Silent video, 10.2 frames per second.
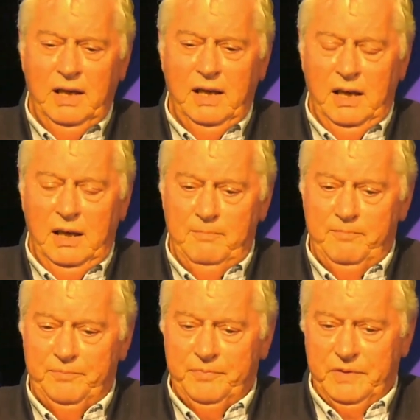
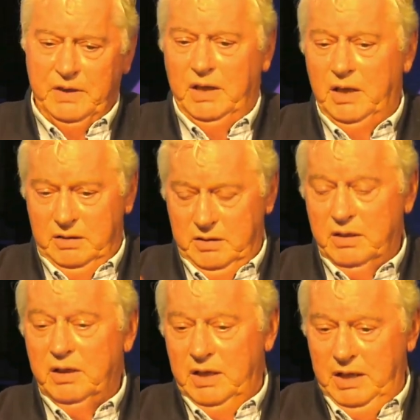Um,
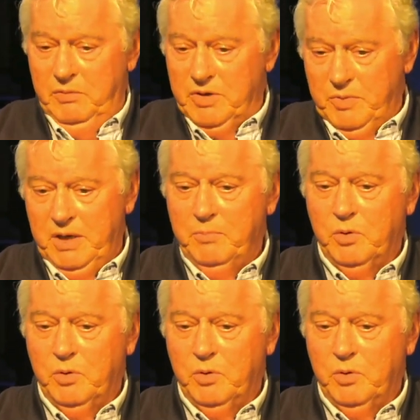and he was being